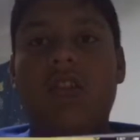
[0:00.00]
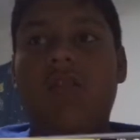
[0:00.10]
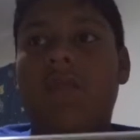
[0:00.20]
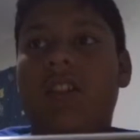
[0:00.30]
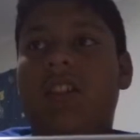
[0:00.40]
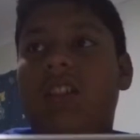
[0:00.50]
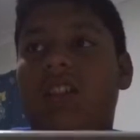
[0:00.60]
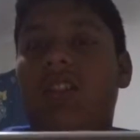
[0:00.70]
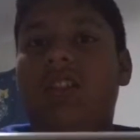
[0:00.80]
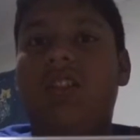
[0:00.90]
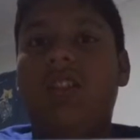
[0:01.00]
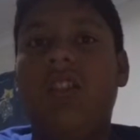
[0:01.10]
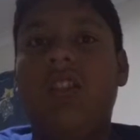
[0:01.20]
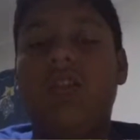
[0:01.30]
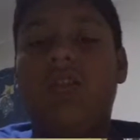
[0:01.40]
You basically just
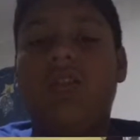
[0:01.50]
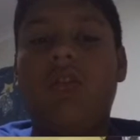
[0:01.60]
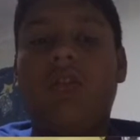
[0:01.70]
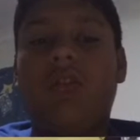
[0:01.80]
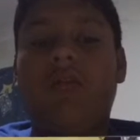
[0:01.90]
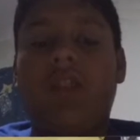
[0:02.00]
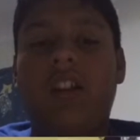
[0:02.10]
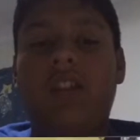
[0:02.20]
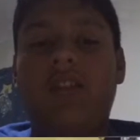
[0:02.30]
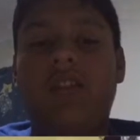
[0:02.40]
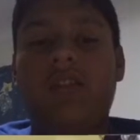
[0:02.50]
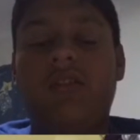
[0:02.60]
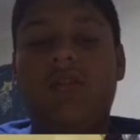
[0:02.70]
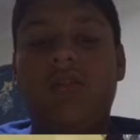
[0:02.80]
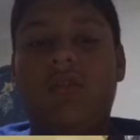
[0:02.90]
go around in
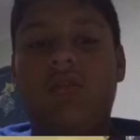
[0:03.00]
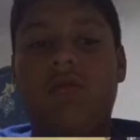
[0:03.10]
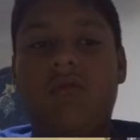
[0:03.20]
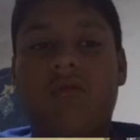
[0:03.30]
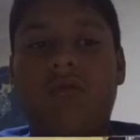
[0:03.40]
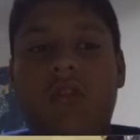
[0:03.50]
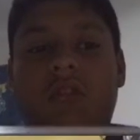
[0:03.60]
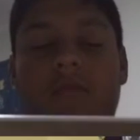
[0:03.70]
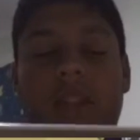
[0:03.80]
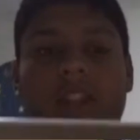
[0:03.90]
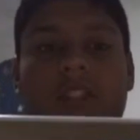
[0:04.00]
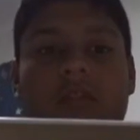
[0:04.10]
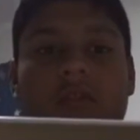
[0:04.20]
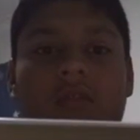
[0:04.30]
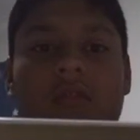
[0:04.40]
a circle,
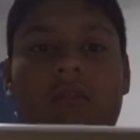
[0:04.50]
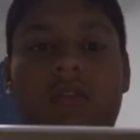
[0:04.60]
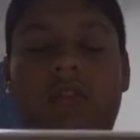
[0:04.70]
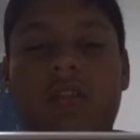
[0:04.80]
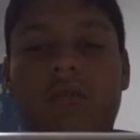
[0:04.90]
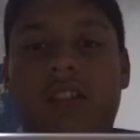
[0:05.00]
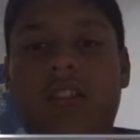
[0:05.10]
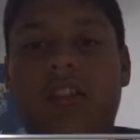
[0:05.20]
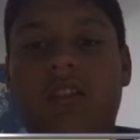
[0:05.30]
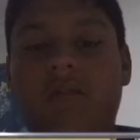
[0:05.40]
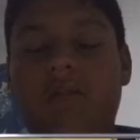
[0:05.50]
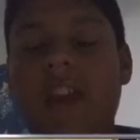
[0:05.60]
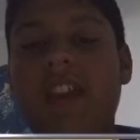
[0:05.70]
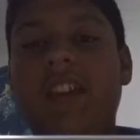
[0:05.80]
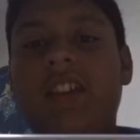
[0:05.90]
making your making
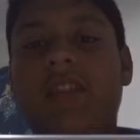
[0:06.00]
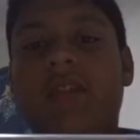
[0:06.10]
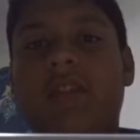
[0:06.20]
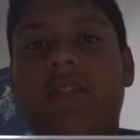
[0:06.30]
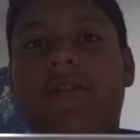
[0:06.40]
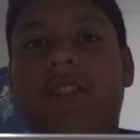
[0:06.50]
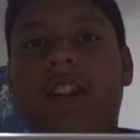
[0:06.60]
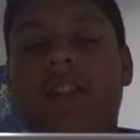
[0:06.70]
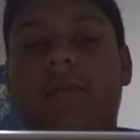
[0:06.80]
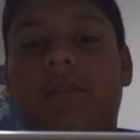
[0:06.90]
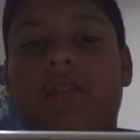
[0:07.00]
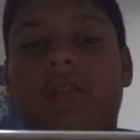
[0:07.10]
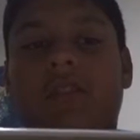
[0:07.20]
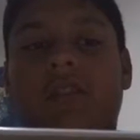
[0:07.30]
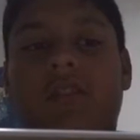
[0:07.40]
making sure the flags
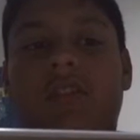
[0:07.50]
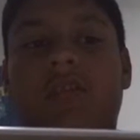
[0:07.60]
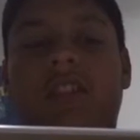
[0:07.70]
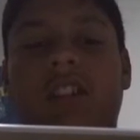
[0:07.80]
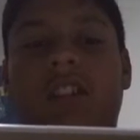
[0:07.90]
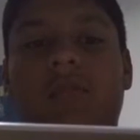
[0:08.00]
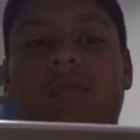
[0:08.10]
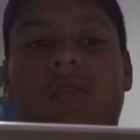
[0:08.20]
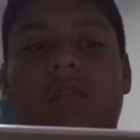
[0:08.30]
belong to your team